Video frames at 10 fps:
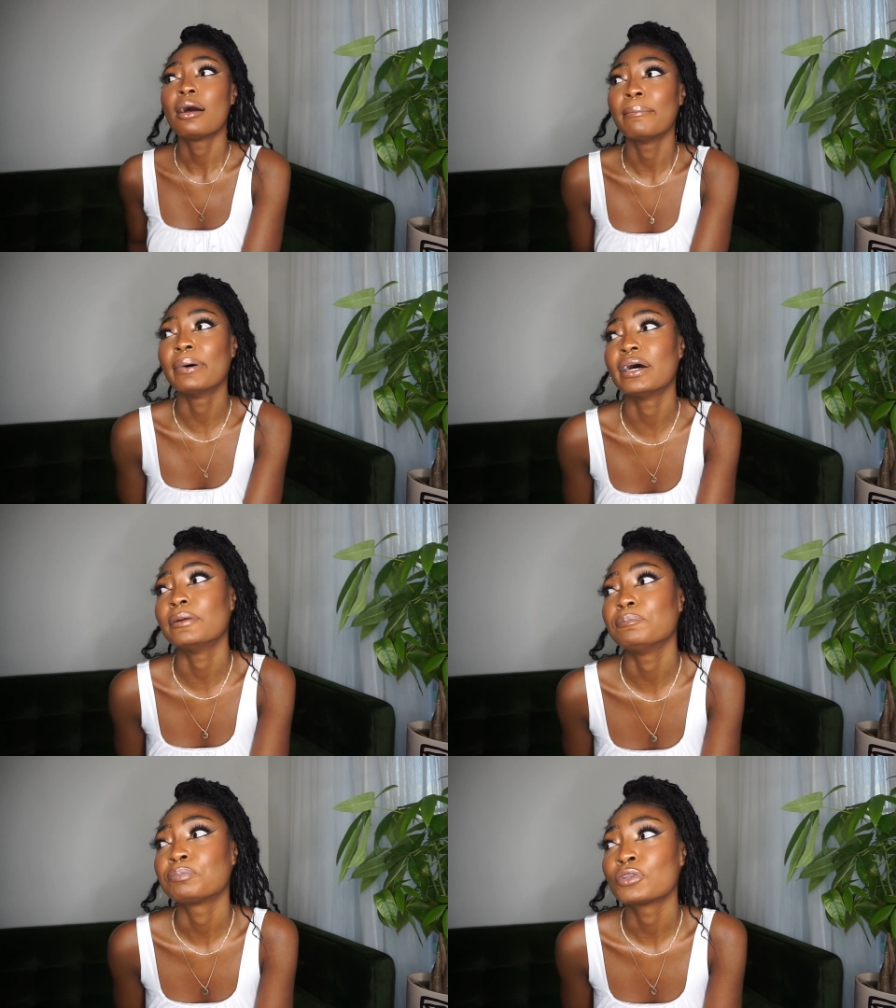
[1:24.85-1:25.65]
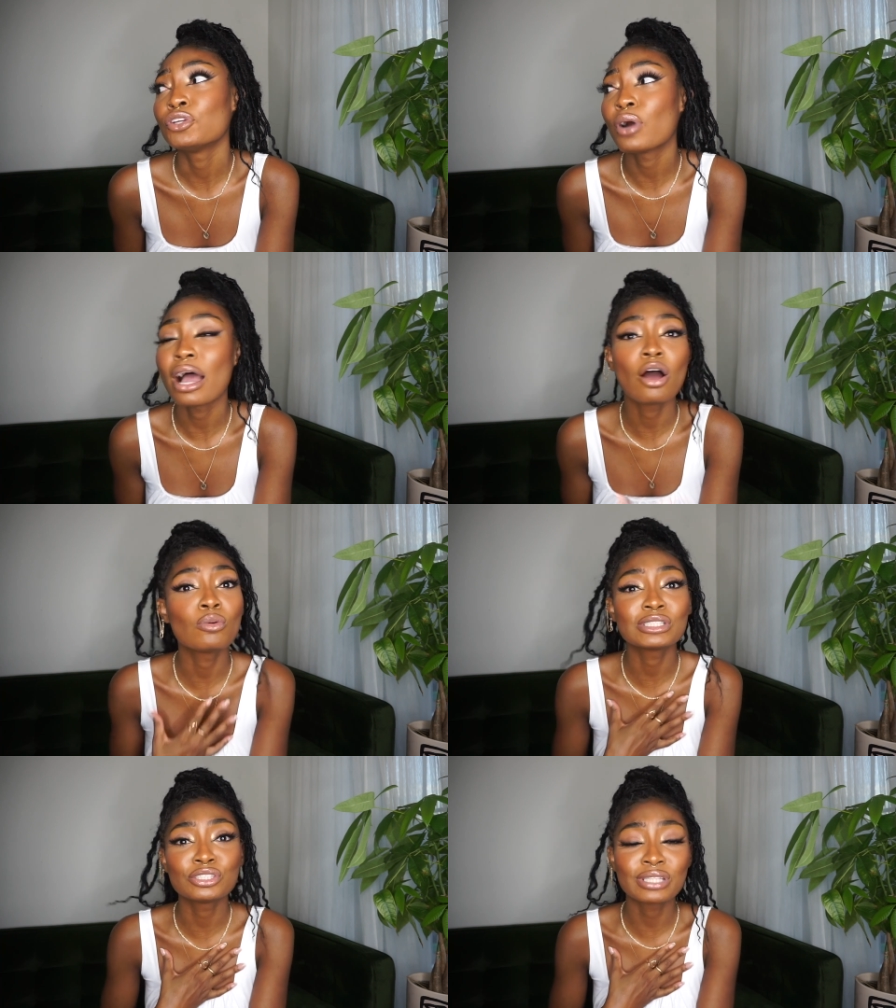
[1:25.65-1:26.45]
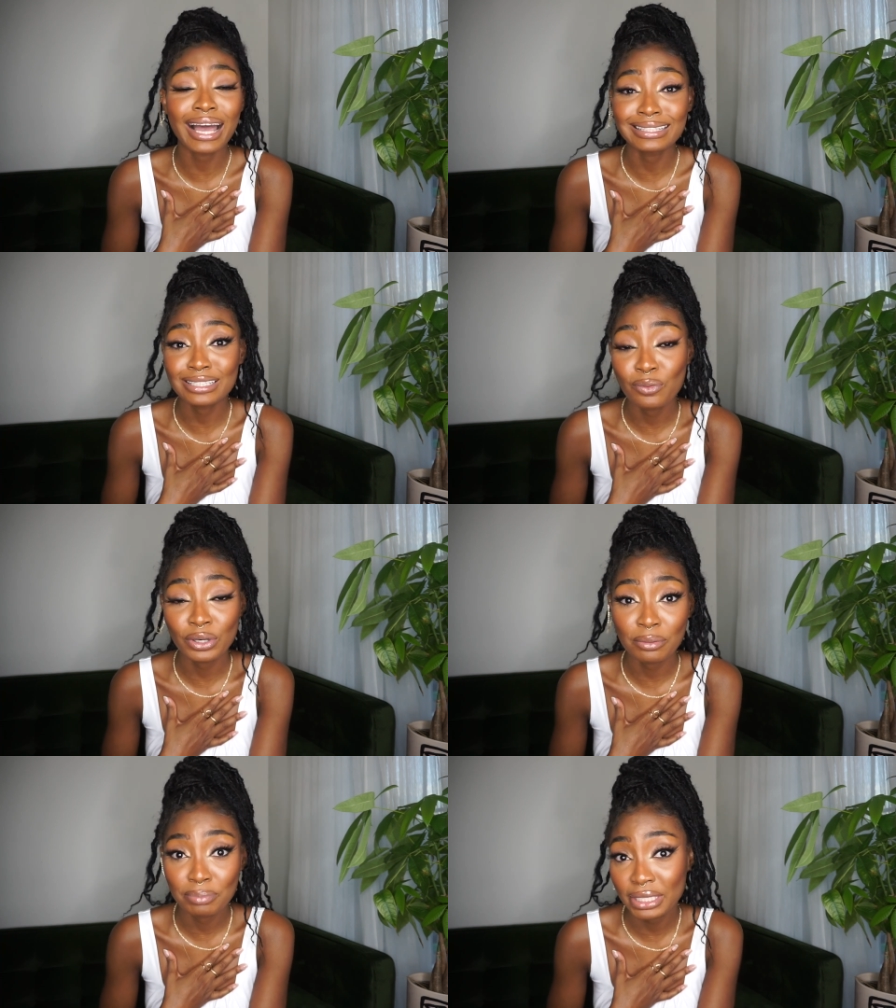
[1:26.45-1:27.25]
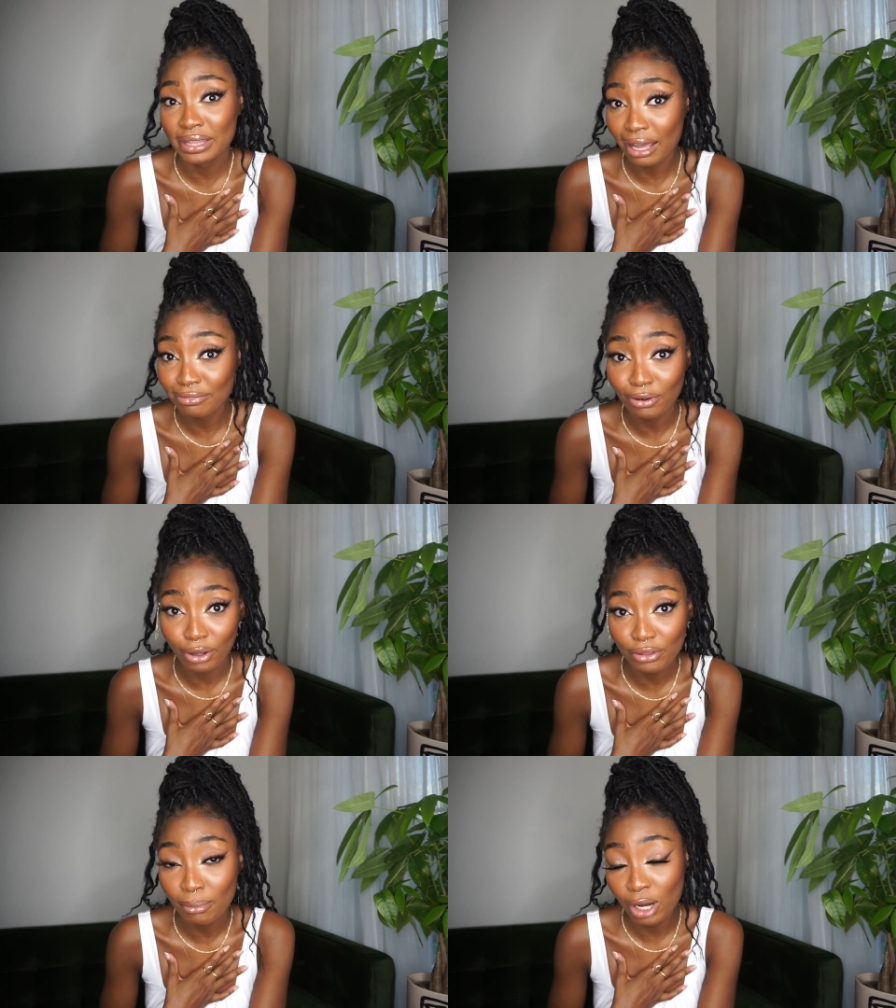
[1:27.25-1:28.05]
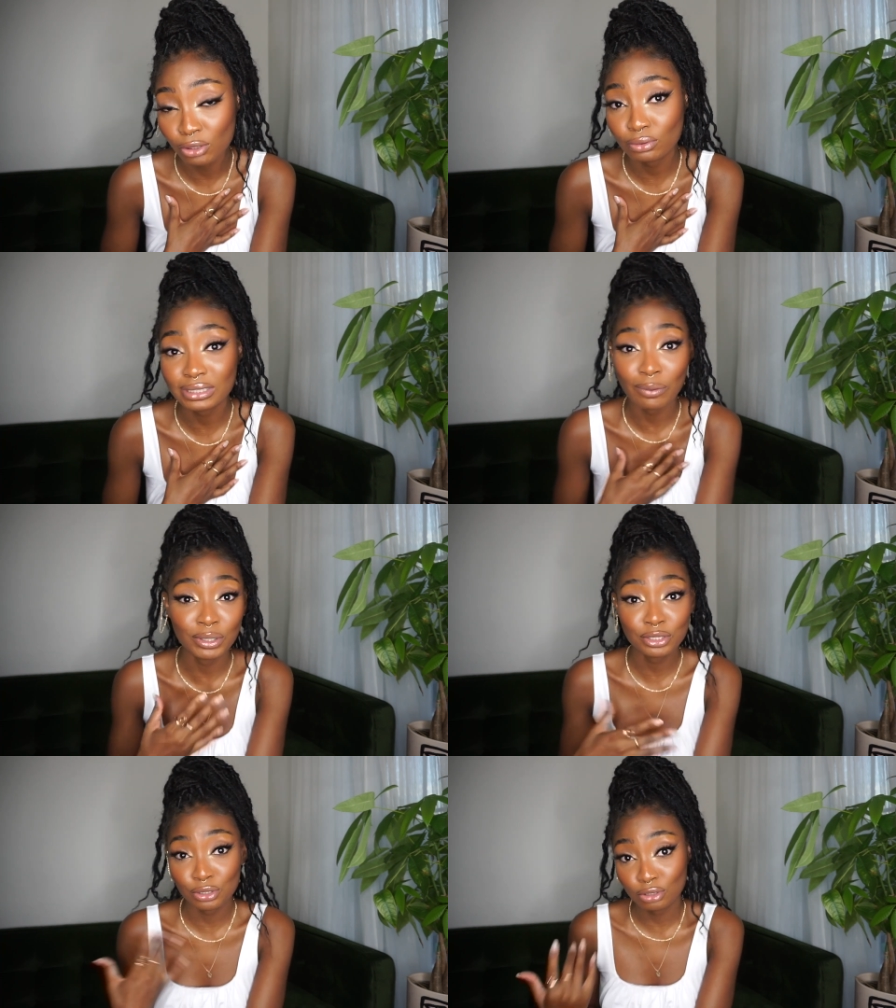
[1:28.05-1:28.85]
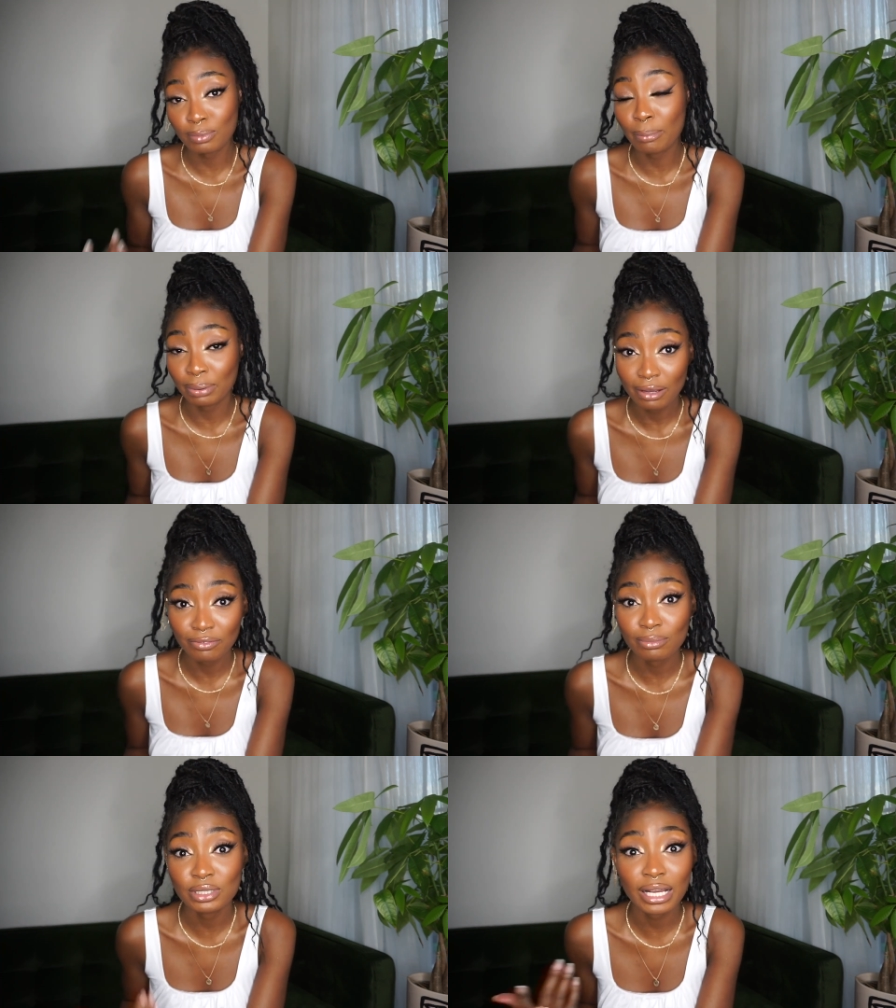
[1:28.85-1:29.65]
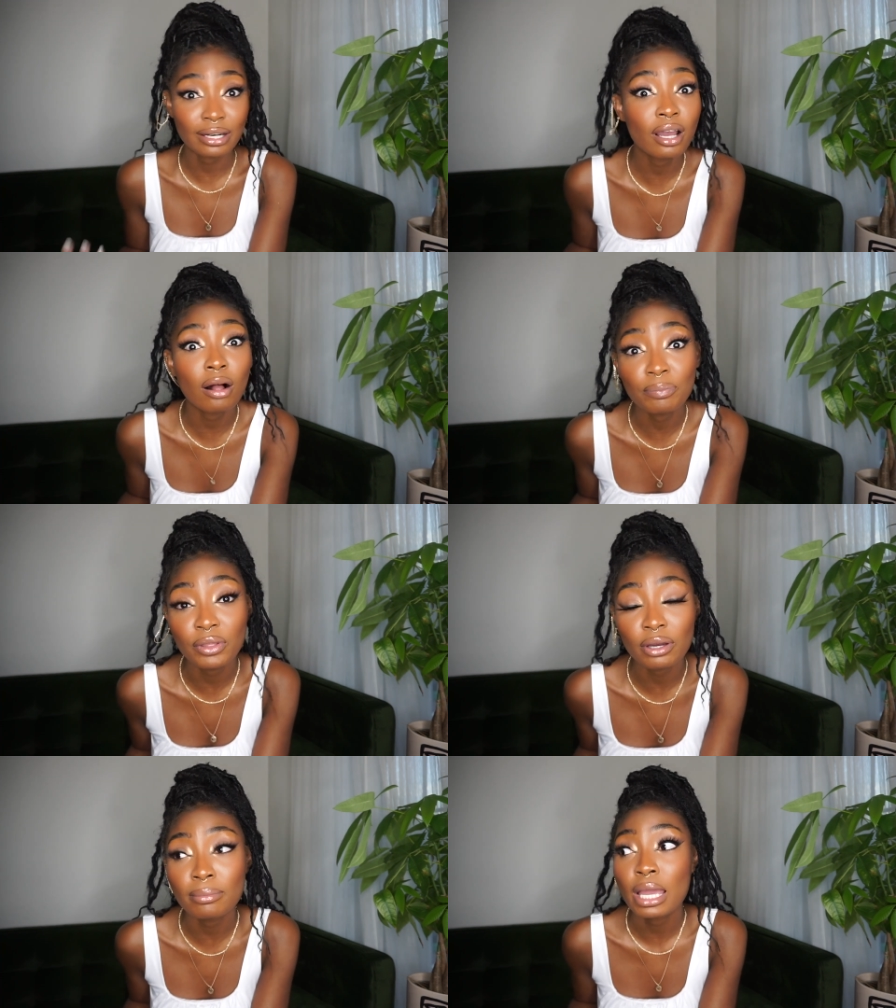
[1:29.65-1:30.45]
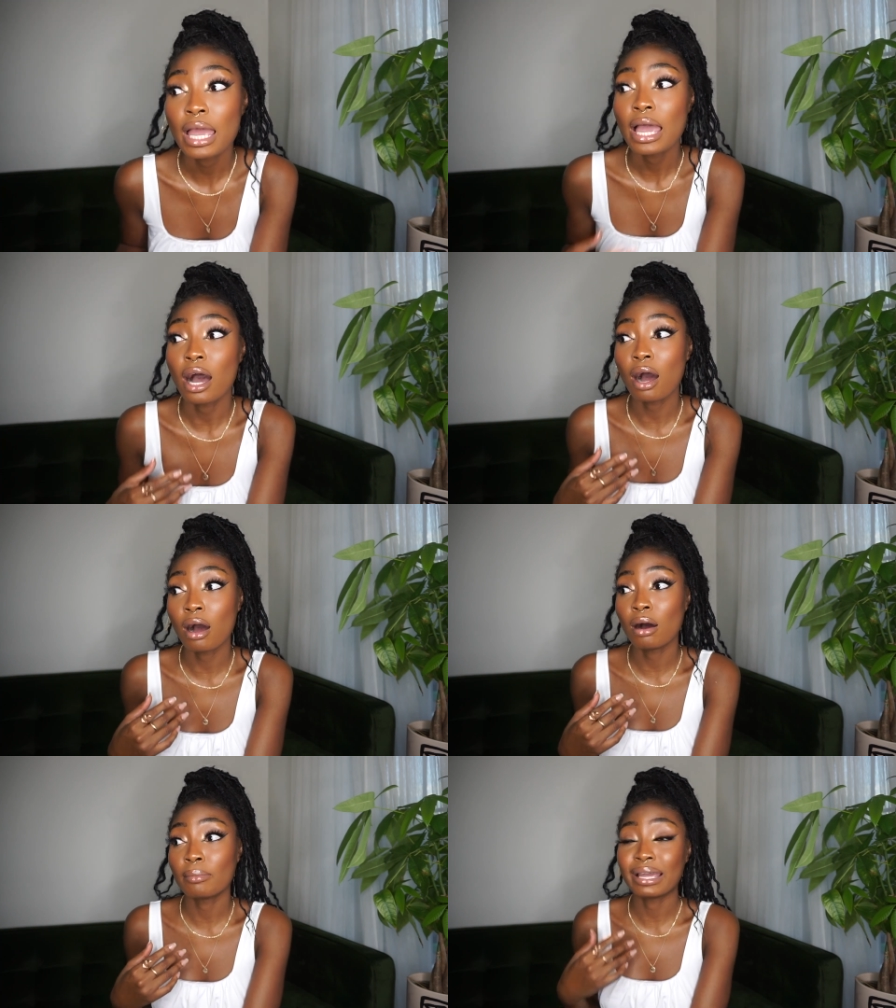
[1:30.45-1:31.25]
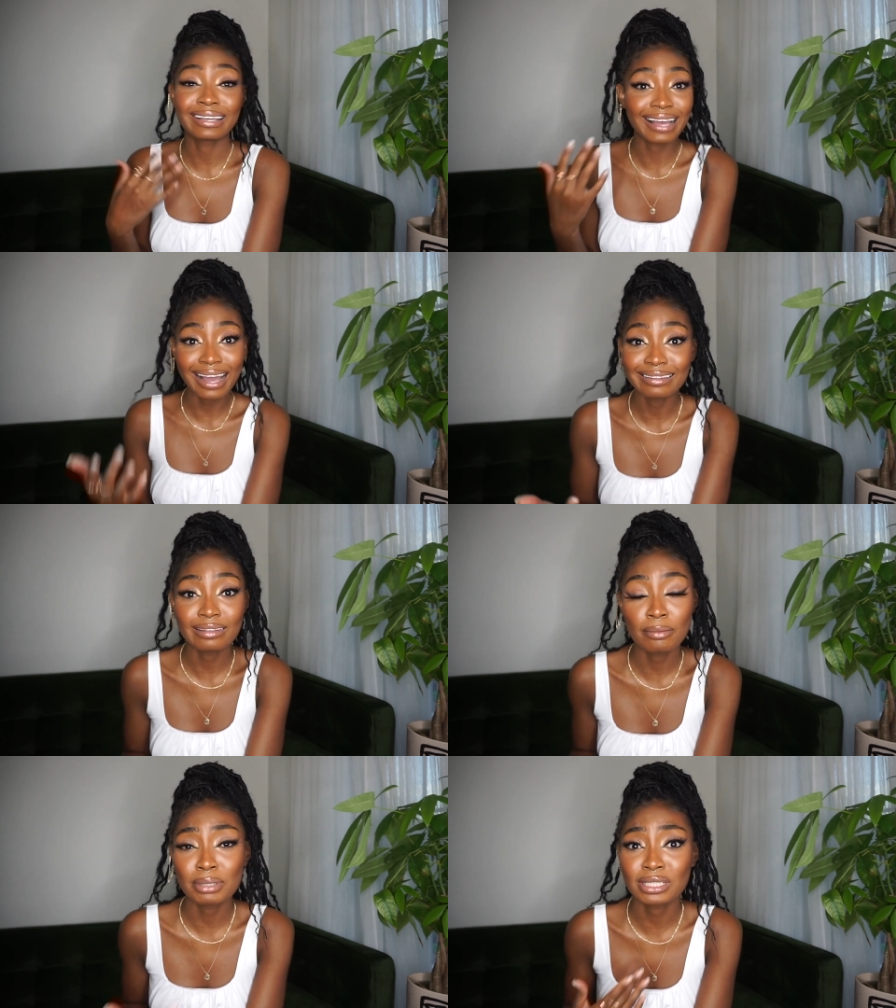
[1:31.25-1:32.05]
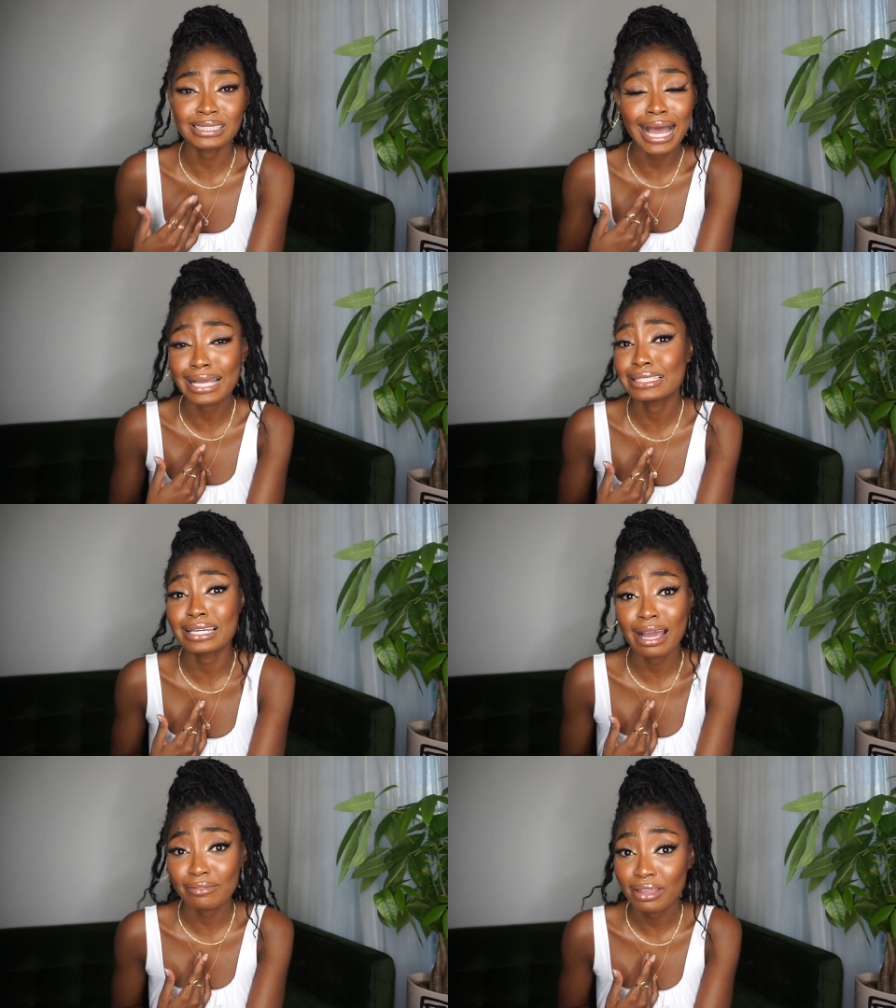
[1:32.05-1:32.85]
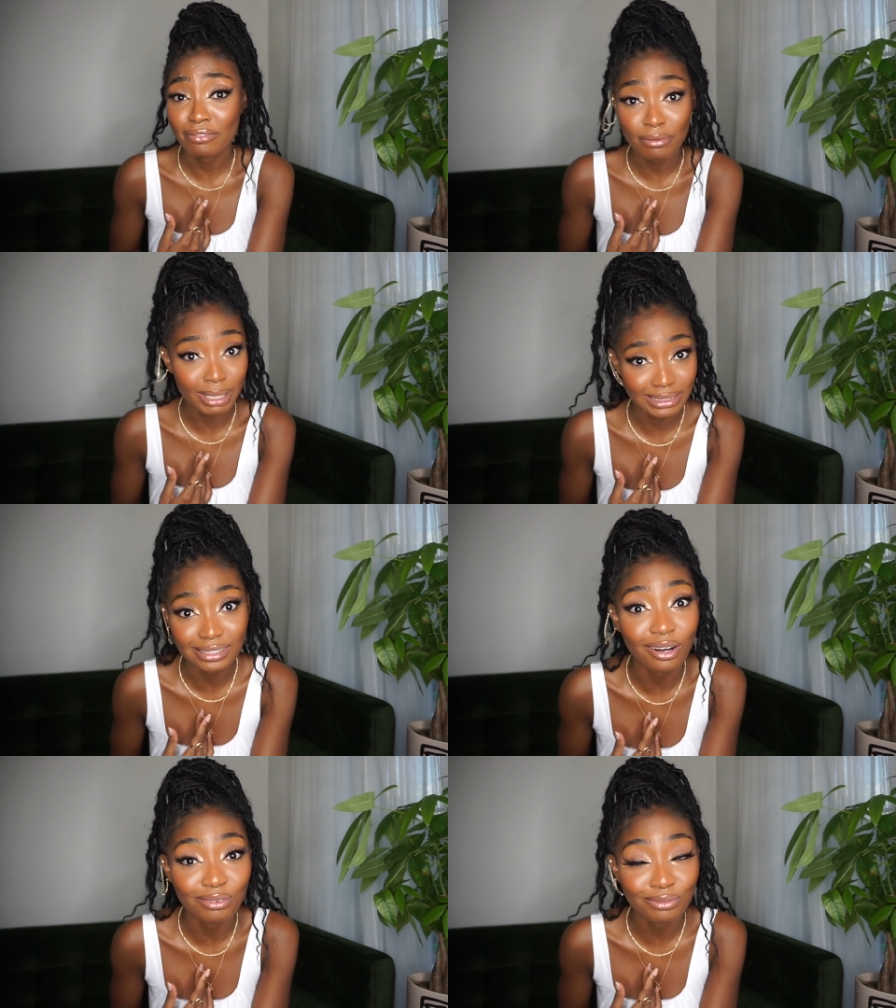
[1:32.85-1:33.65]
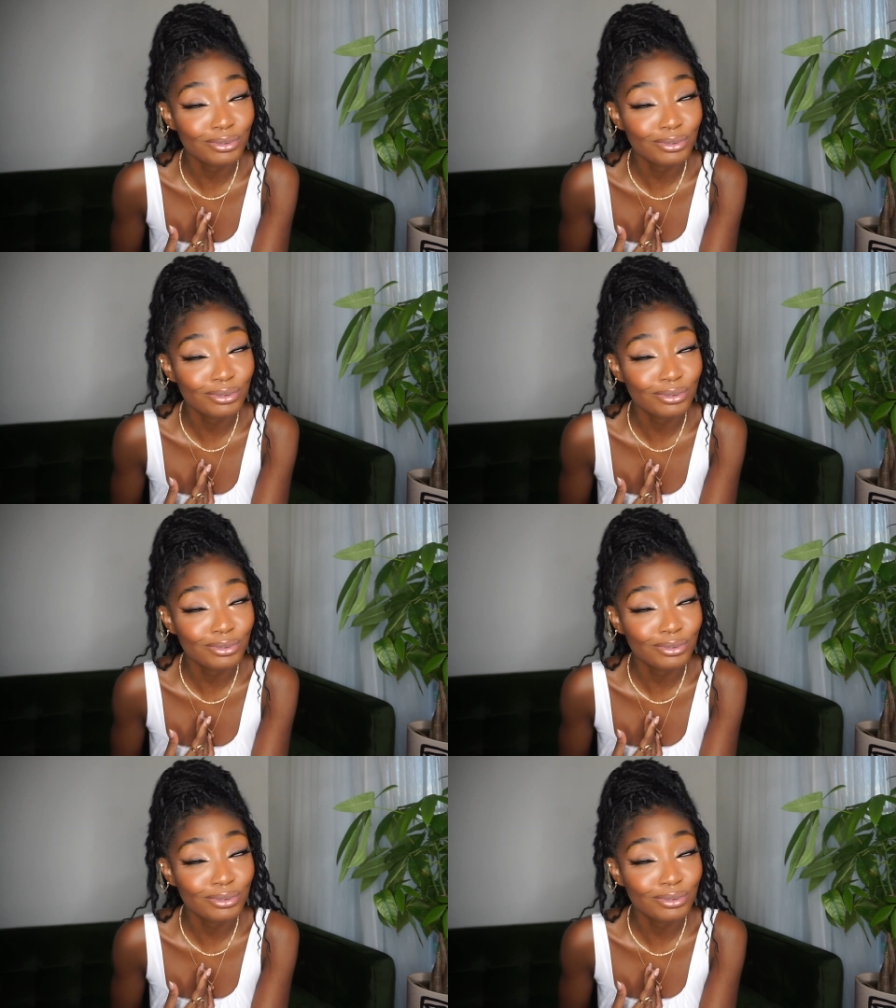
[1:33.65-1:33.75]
But you know, I always knew that I didn't want to be that for other models. I wanted to use my platform to kind of help them and guide them, because I didn't have that for myself.